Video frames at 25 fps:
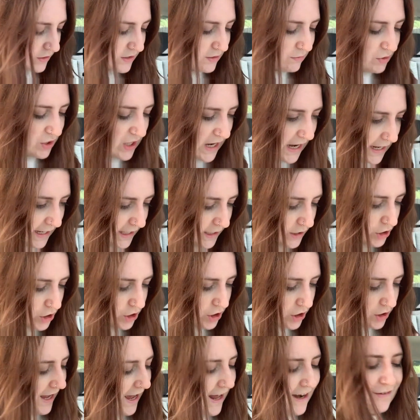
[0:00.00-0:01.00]
some
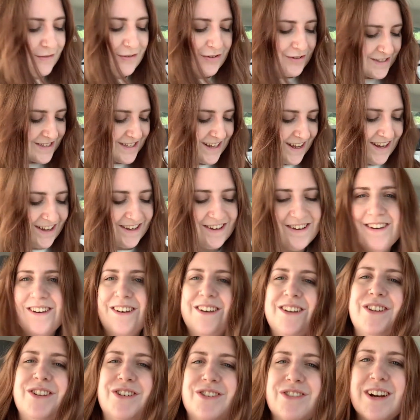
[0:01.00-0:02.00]
change, and I've also
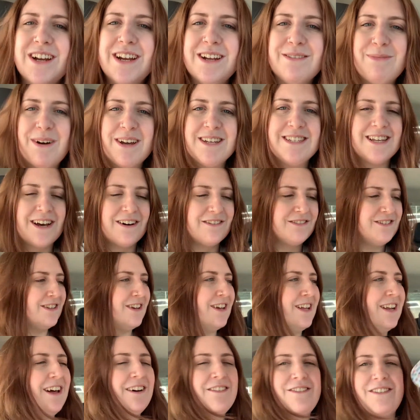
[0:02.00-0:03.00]
treating myself
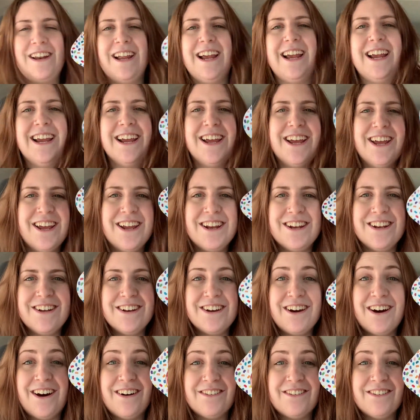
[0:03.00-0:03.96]
to a lovely new car